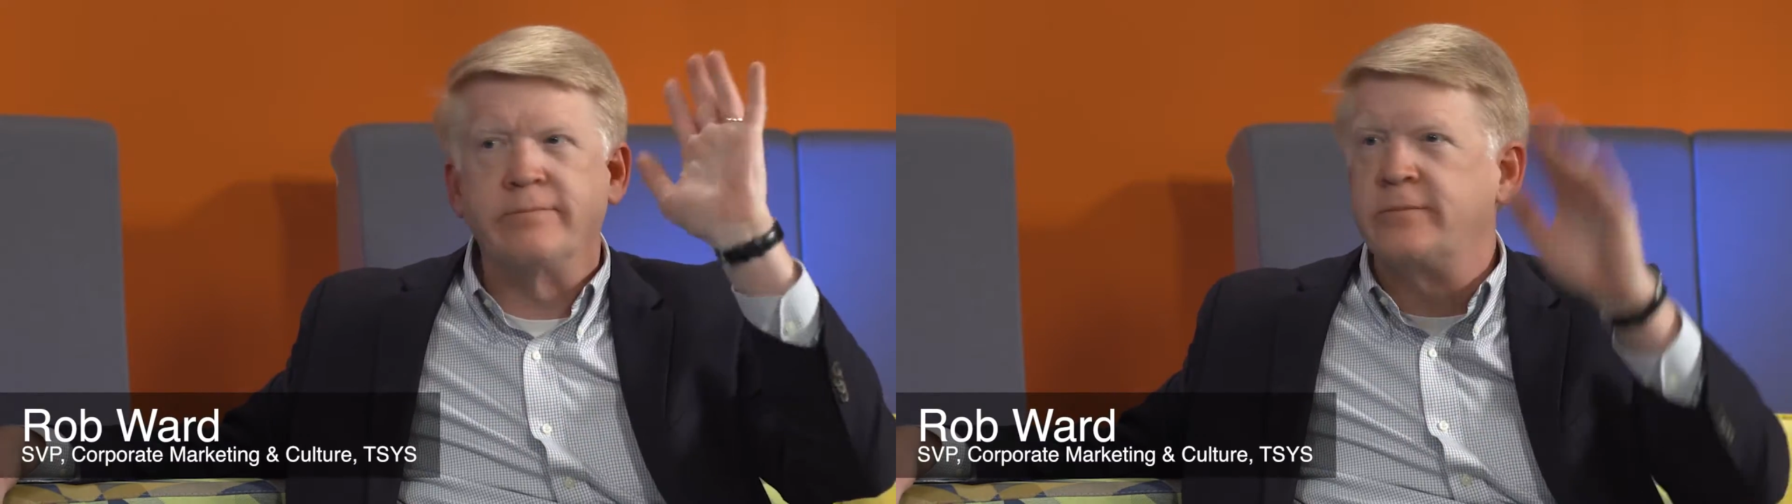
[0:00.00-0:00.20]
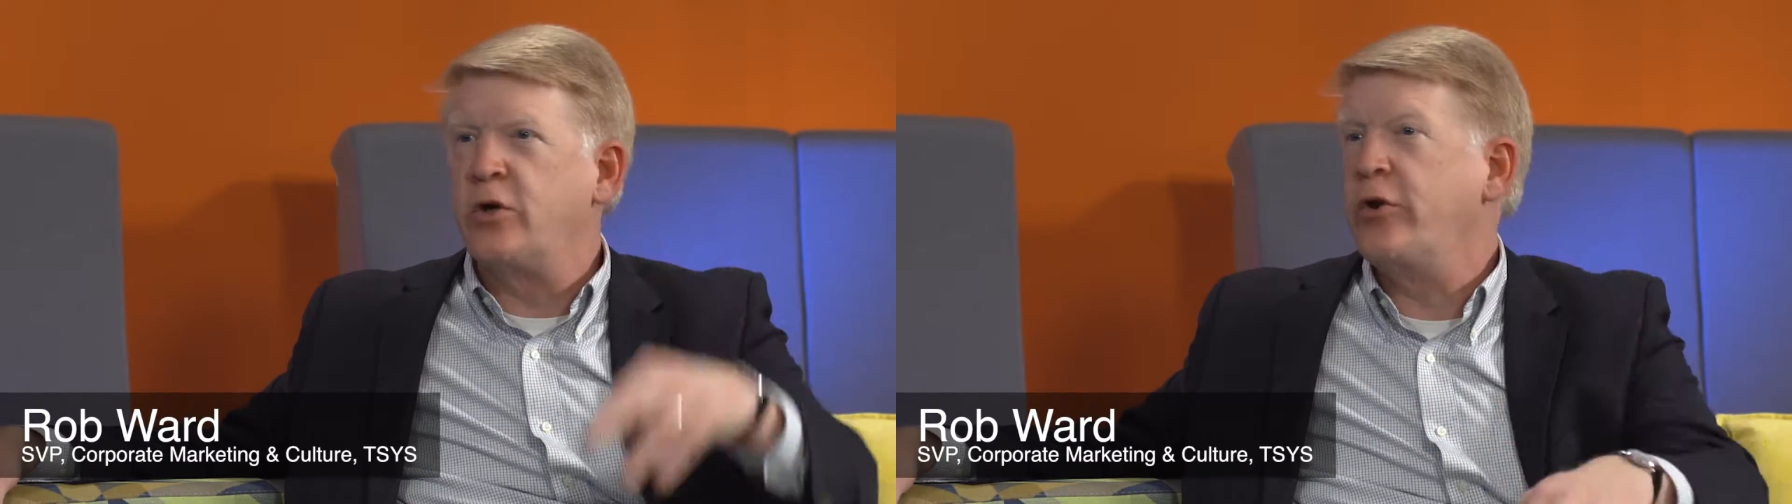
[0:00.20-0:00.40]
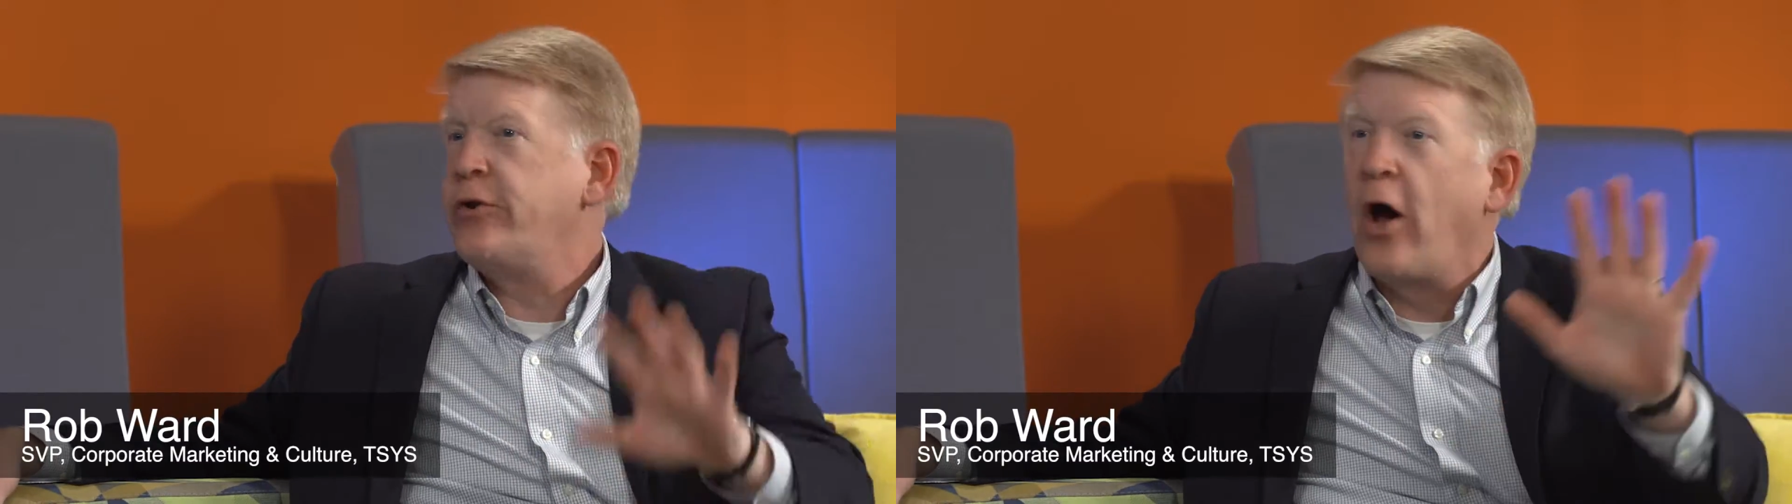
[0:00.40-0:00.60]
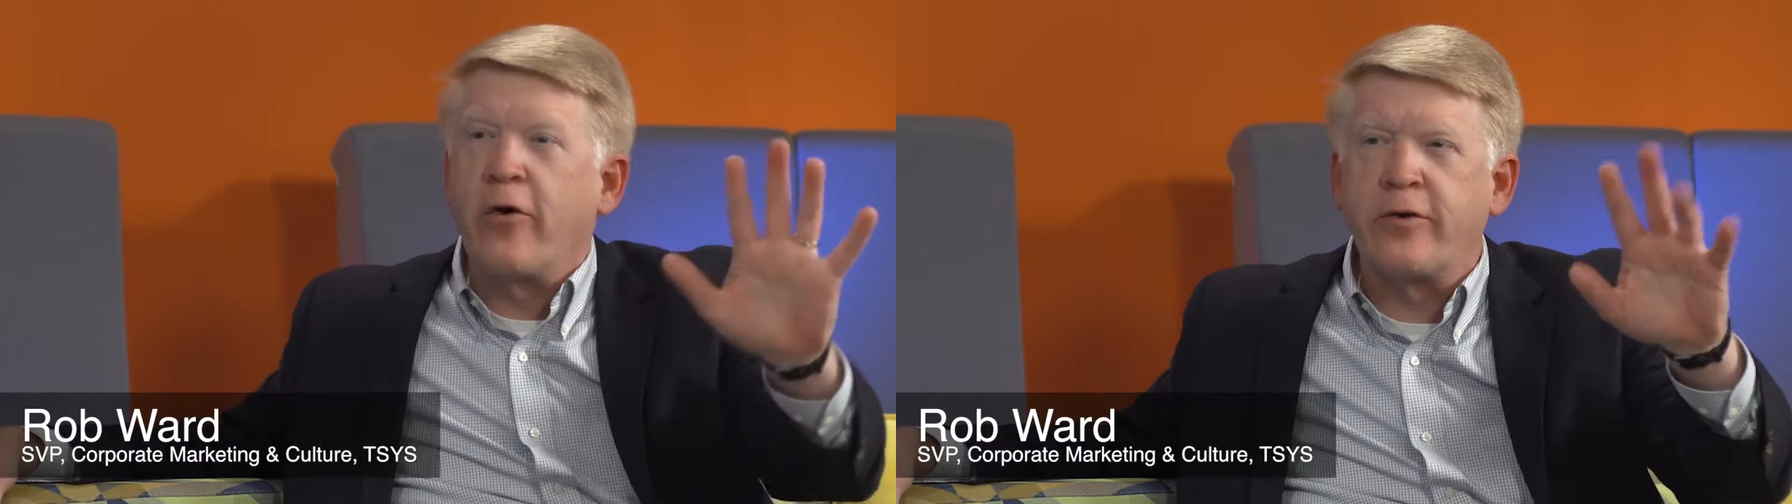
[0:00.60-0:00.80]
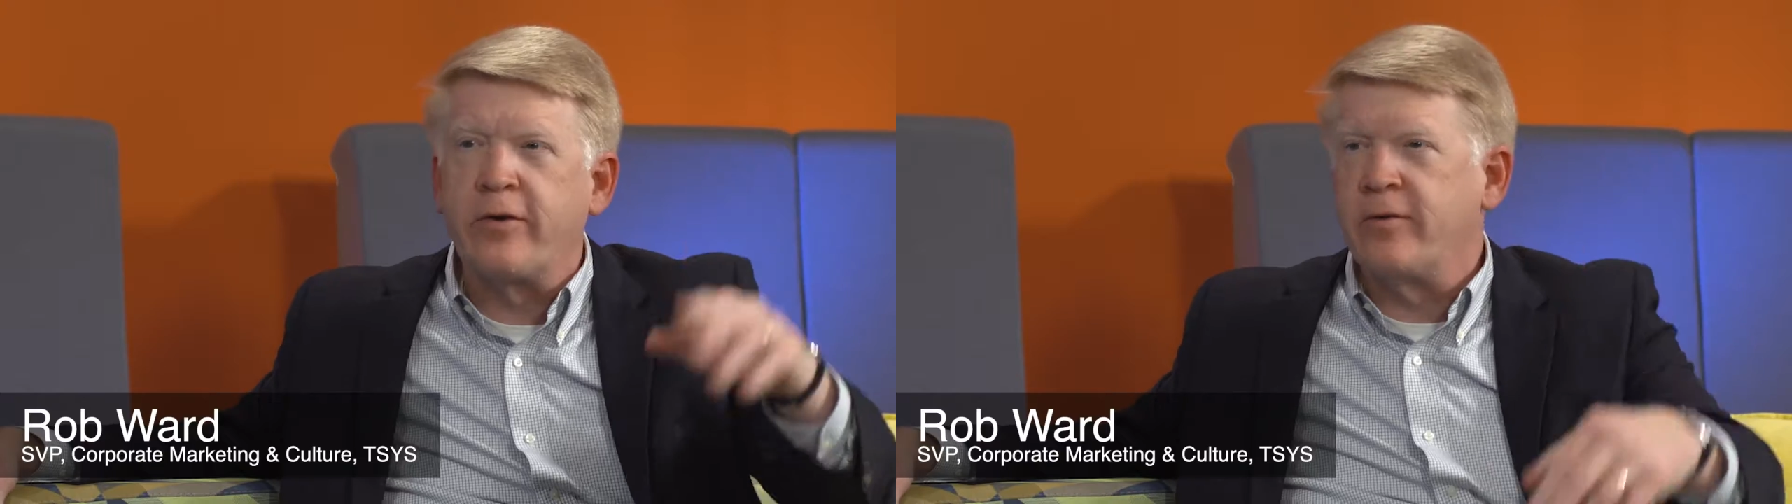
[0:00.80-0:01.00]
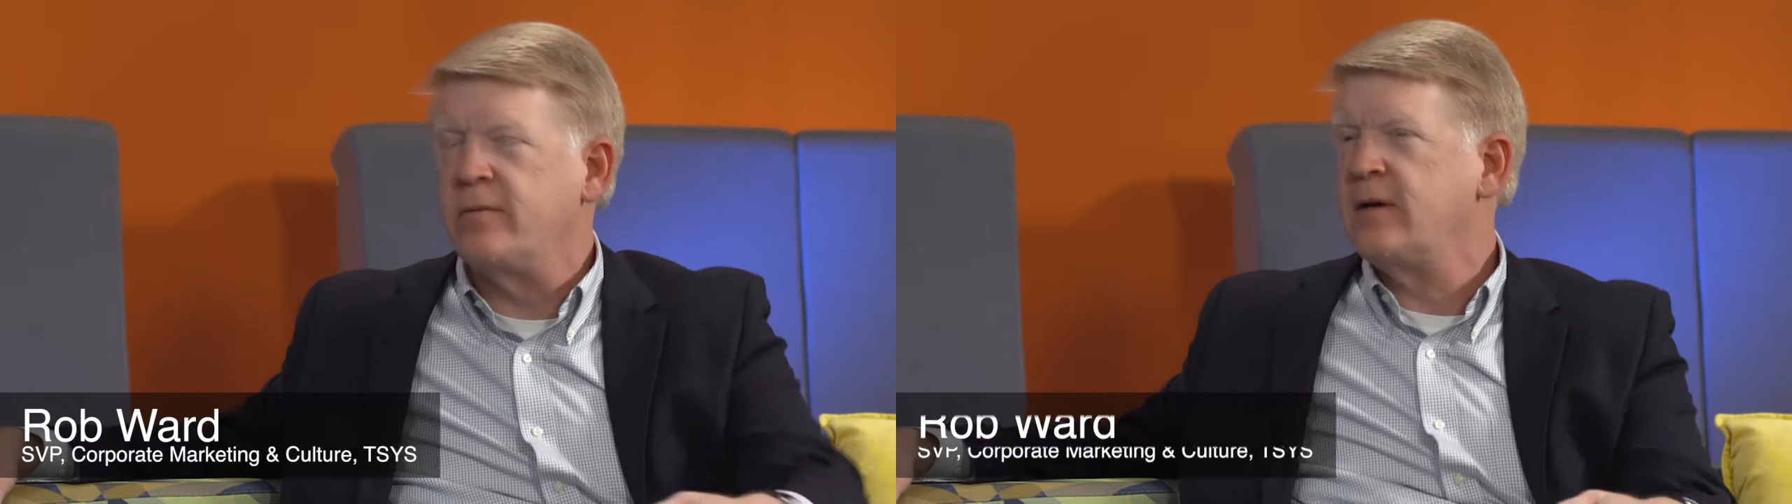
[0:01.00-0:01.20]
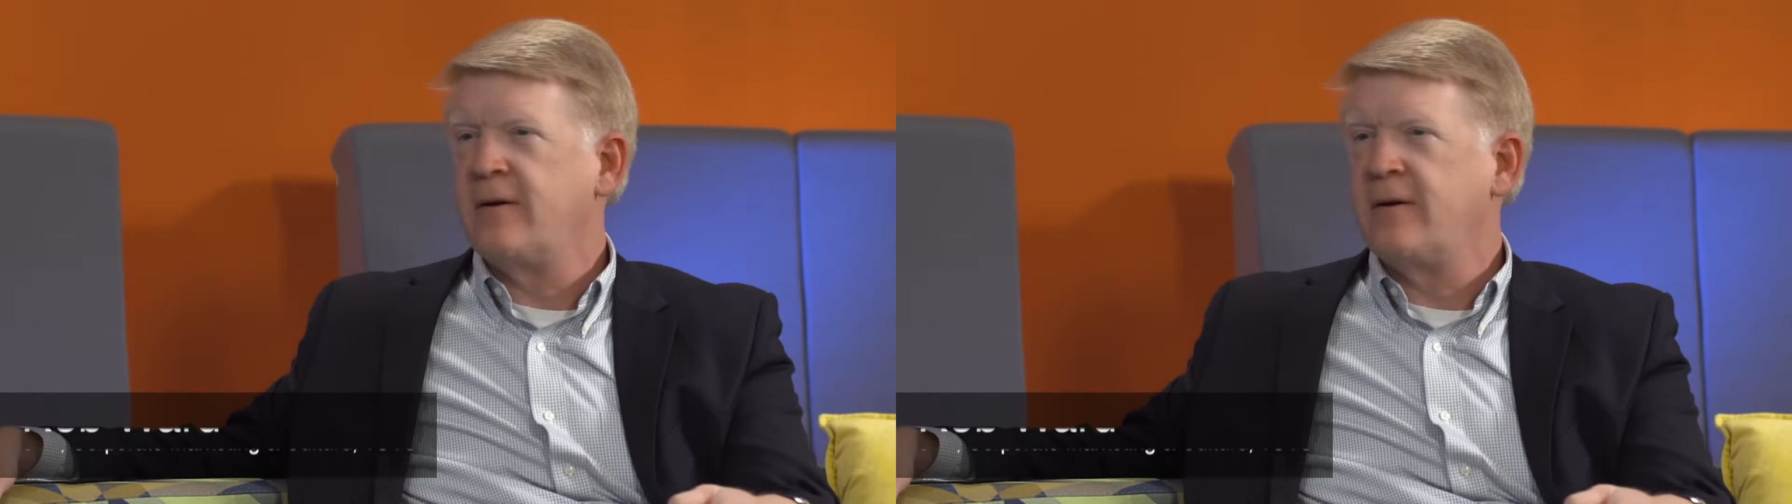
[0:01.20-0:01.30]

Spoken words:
Who do you talk to?